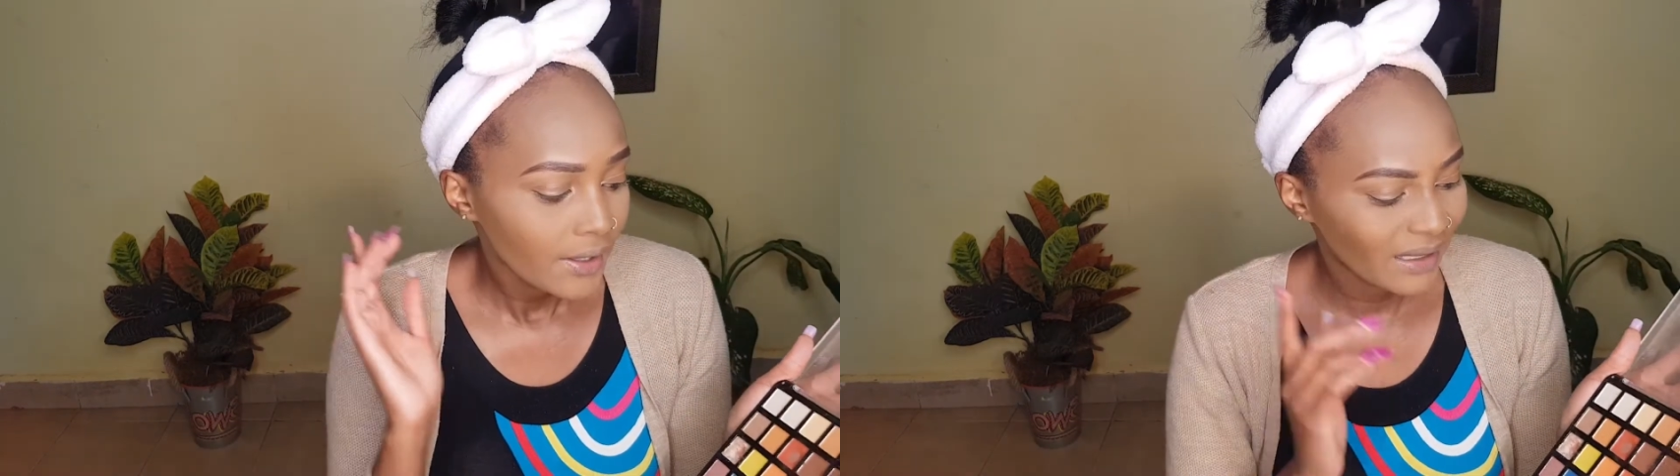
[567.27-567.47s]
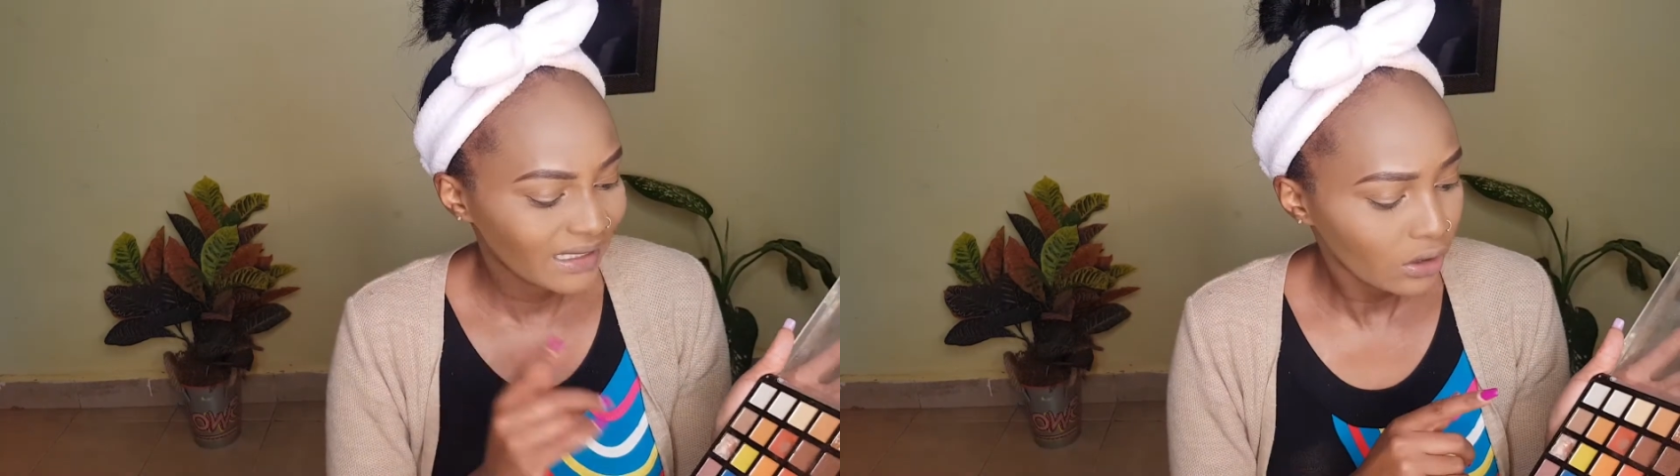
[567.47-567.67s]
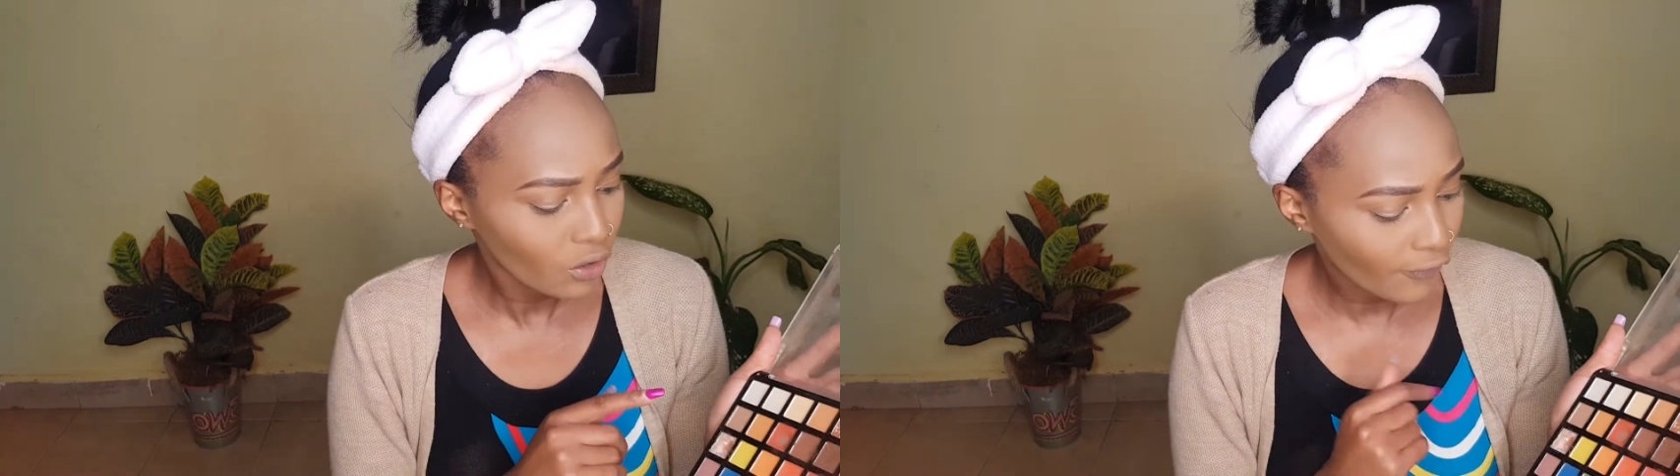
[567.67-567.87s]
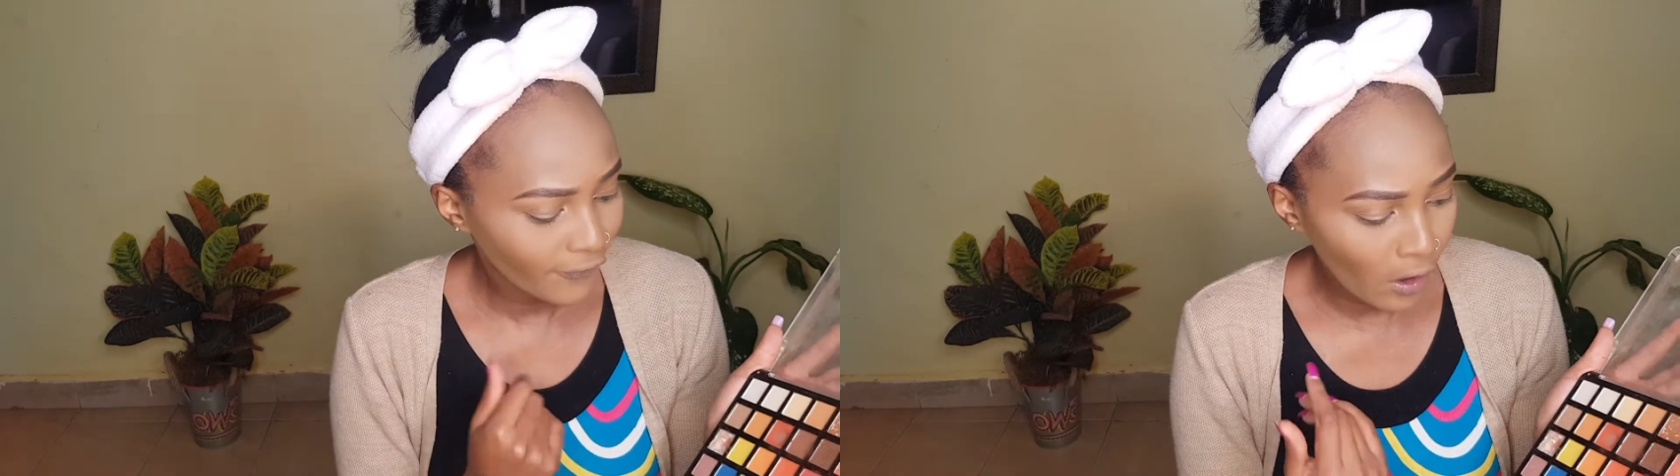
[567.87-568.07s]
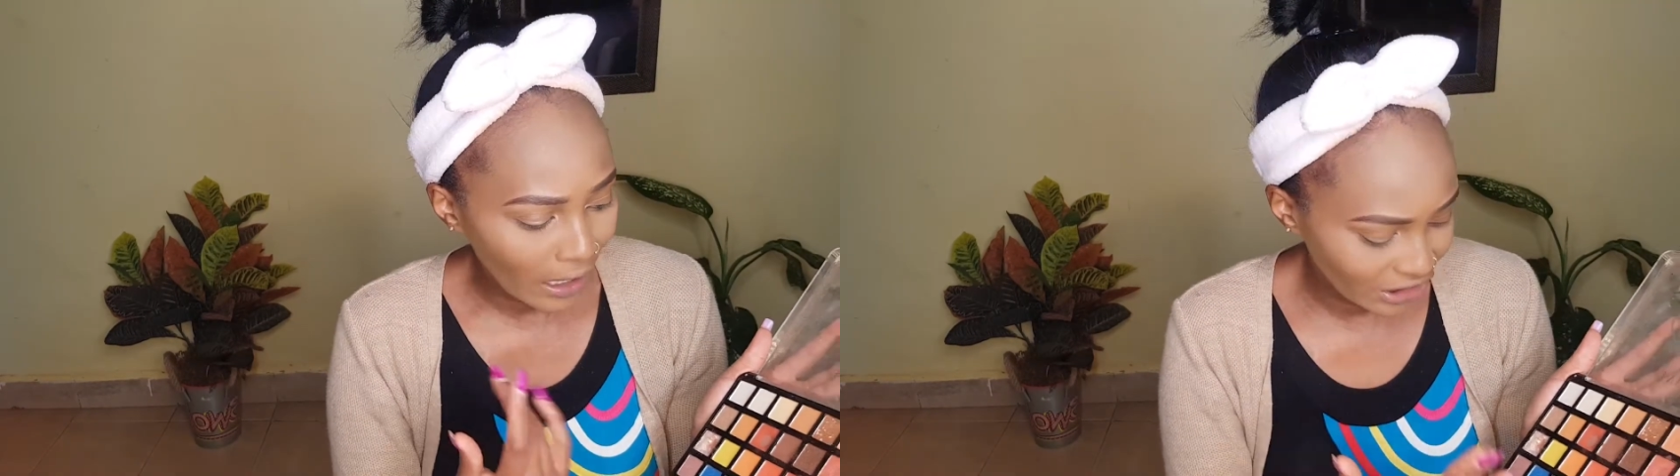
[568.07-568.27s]
but look
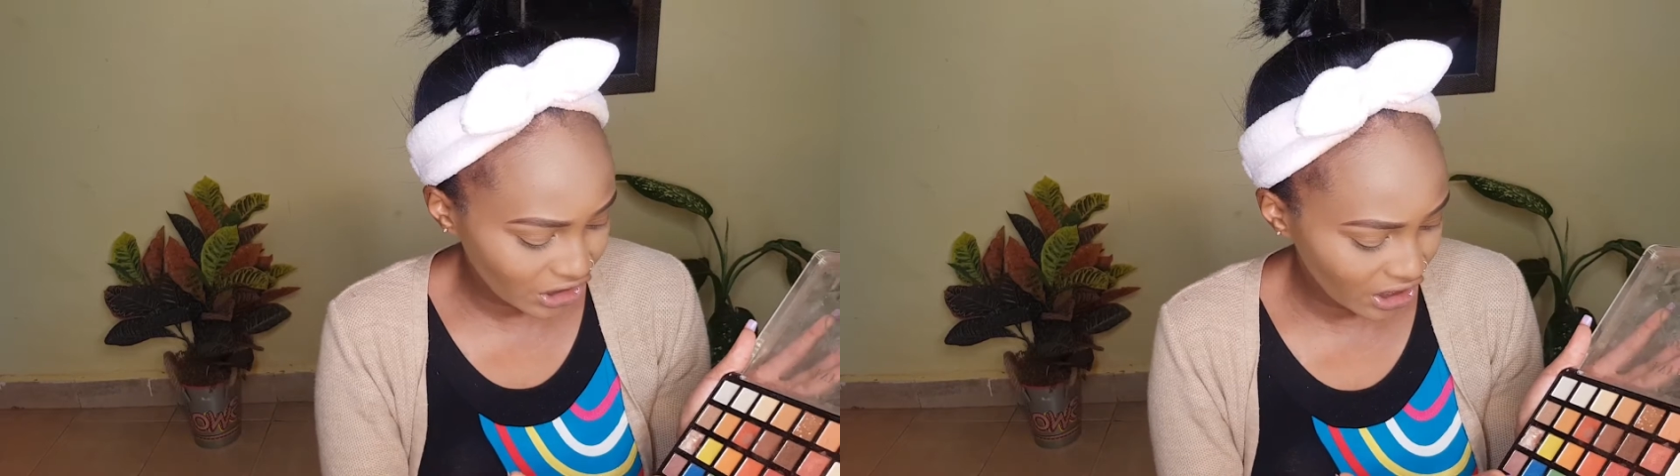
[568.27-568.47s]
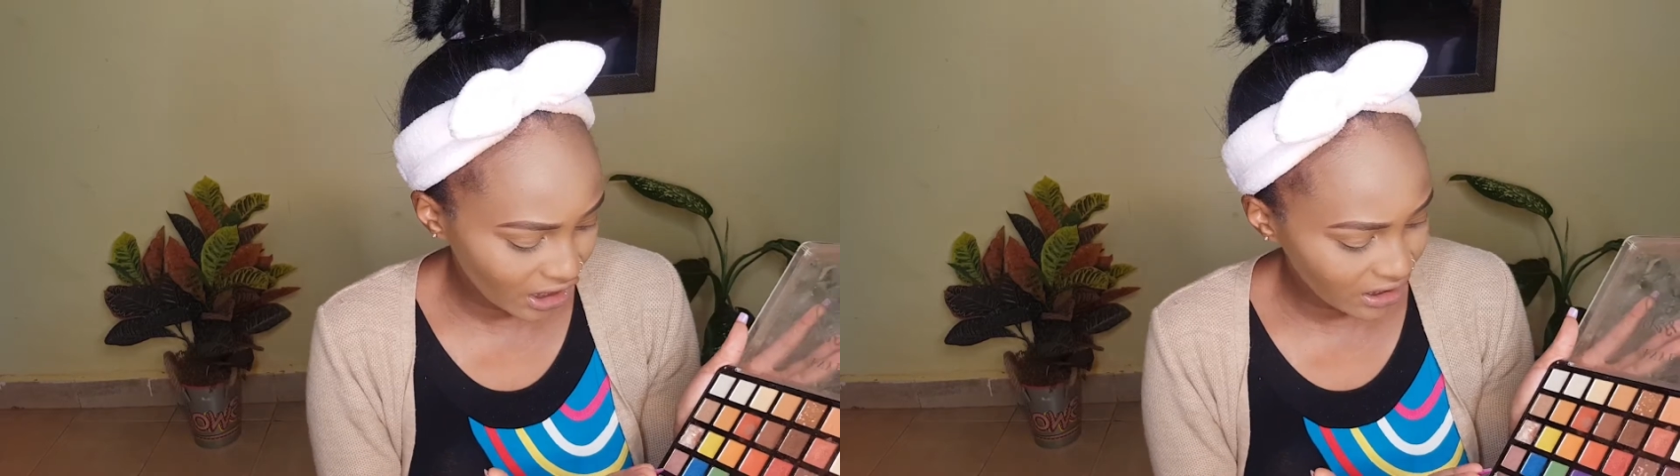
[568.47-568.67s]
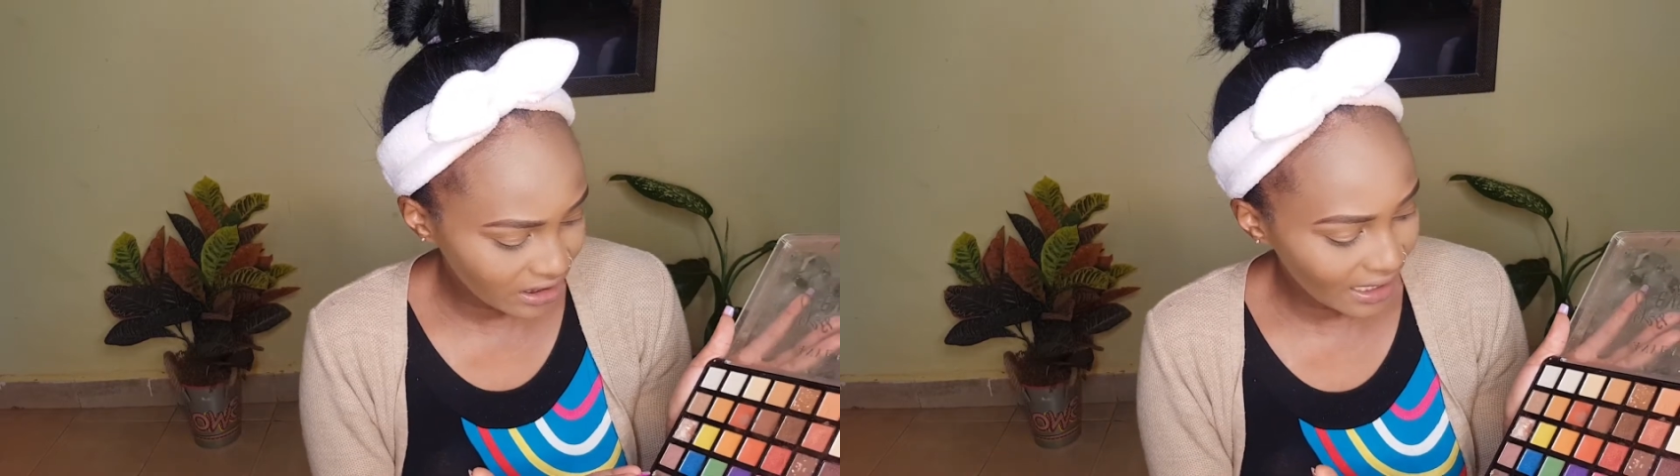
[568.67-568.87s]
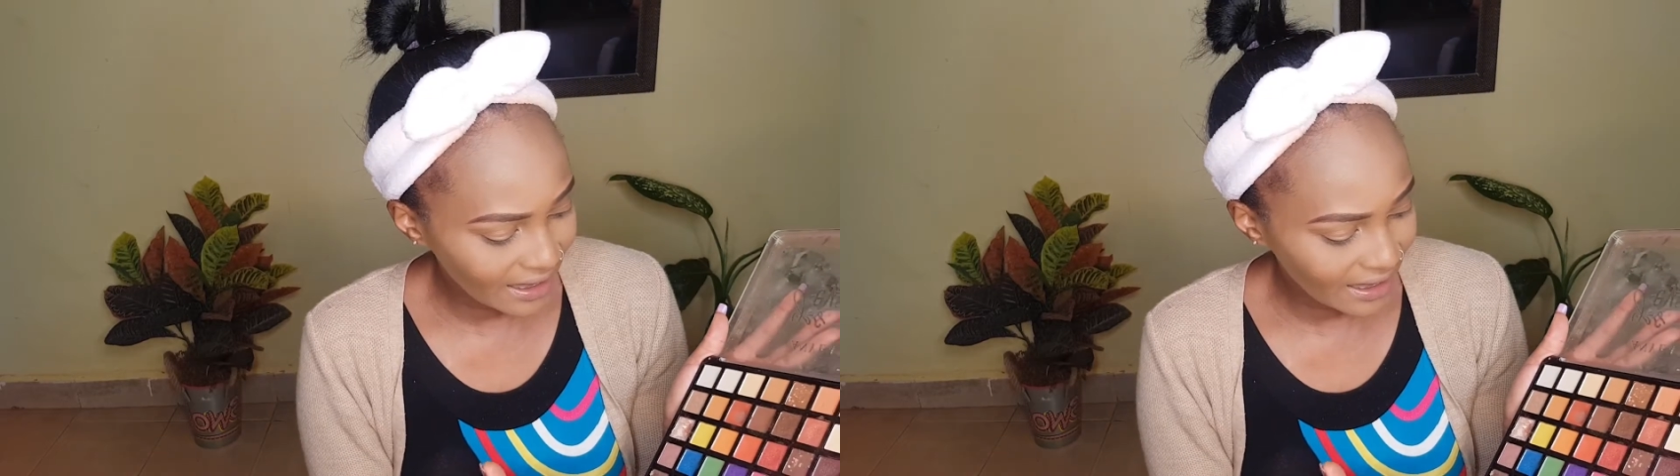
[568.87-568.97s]
for a shade